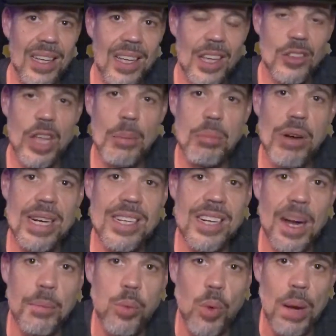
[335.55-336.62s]
so they printed
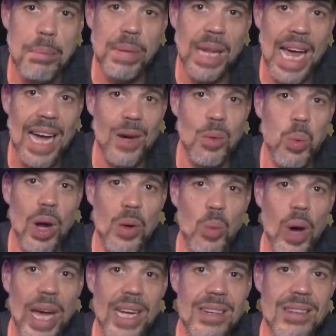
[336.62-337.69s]
up one black, one
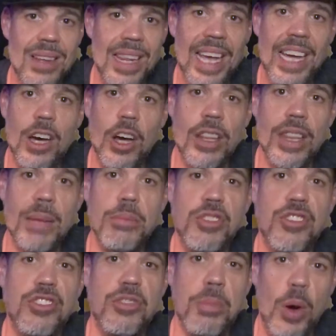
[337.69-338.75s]
white, and they called them
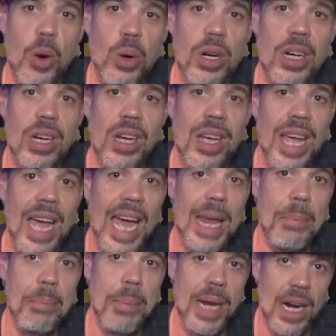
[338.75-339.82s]
Smoke
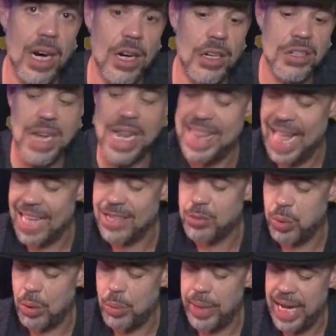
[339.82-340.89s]
and Mirrors. And that's
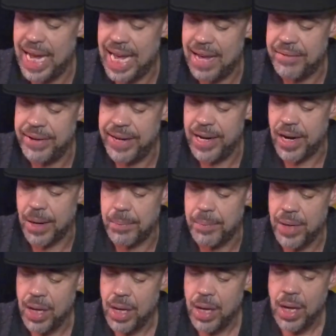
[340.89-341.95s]
what we have here.
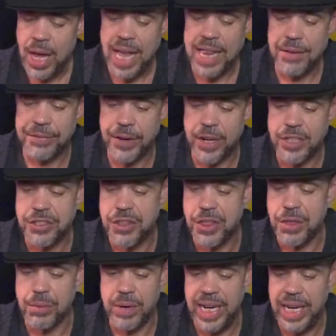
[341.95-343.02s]
And the first
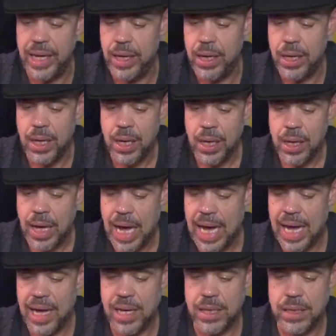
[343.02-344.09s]
three
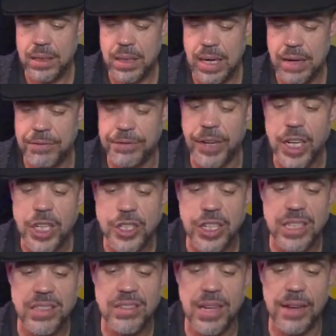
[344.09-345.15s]

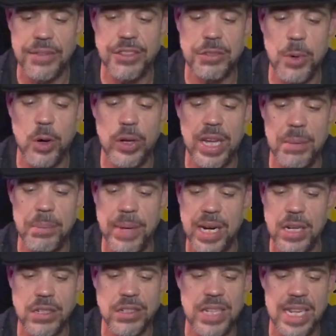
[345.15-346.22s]
versions of Smoke and
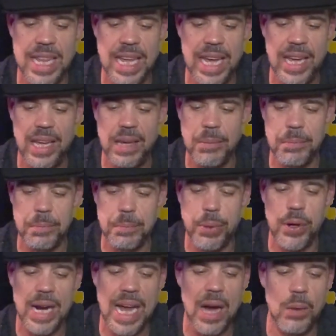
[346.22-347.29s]
Mirrors that they
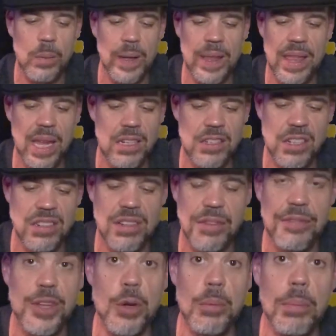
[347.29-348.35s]
put out within just a
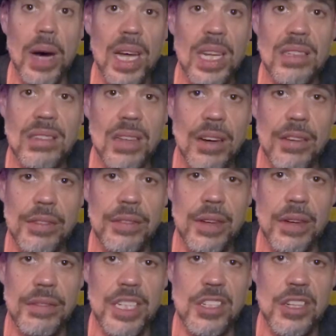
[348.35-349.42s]
few months
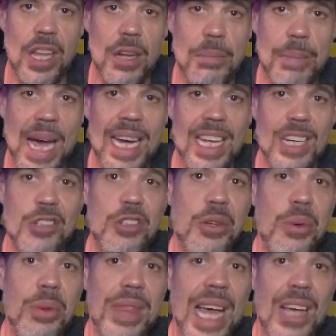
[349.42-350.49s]
of each other back in
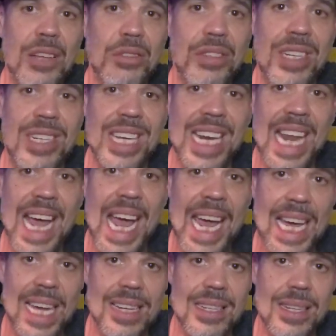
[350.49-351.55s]

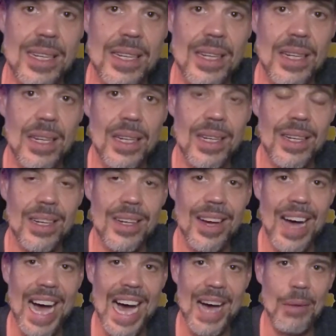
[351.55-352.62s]
2008
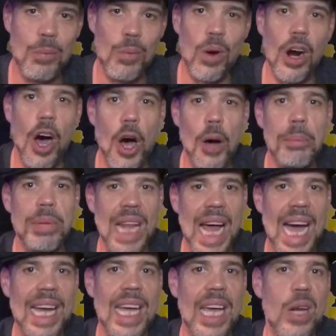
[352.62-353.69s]
were all
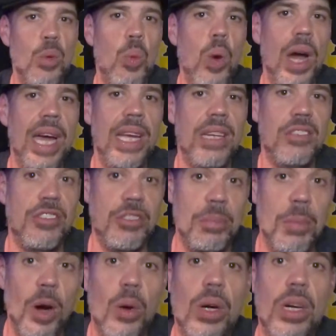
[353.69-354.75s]
black and white,
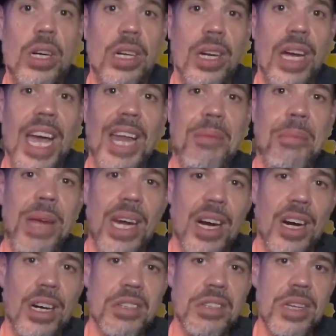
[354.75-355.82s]
Smoke and
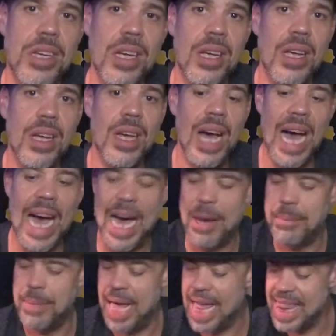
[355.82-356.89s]
Mirrors.
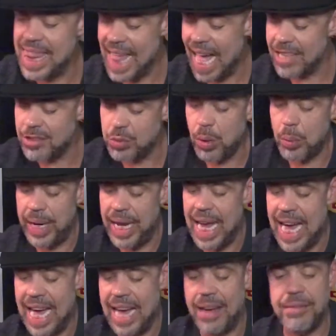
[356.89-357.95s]
And that's what we
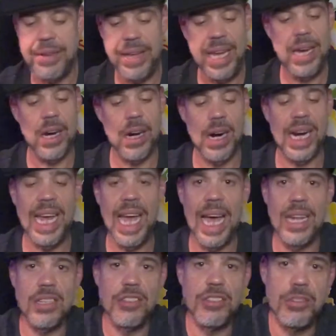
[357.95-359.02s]
have here.
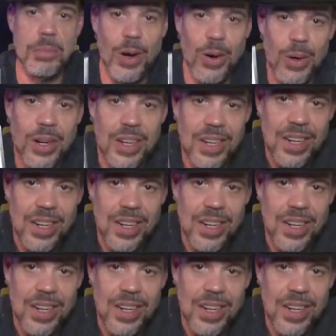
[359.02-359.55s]
Again, Smoke